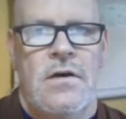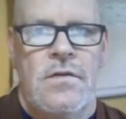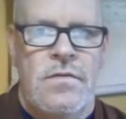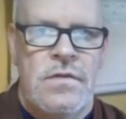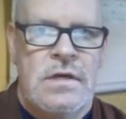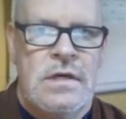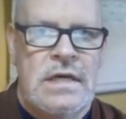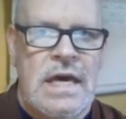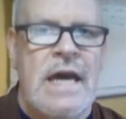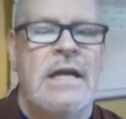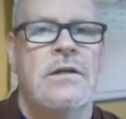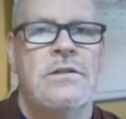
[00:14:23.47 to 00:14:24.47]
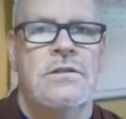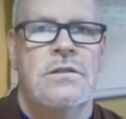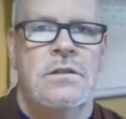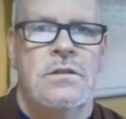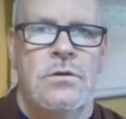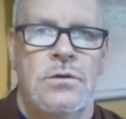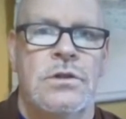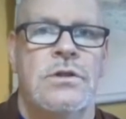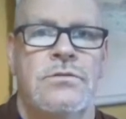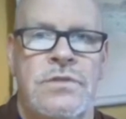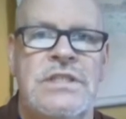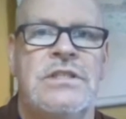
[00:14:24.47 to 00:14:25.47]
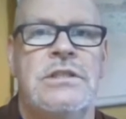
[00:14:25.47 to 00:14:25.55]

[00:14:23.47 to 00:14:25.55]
the cadence or the kuriji,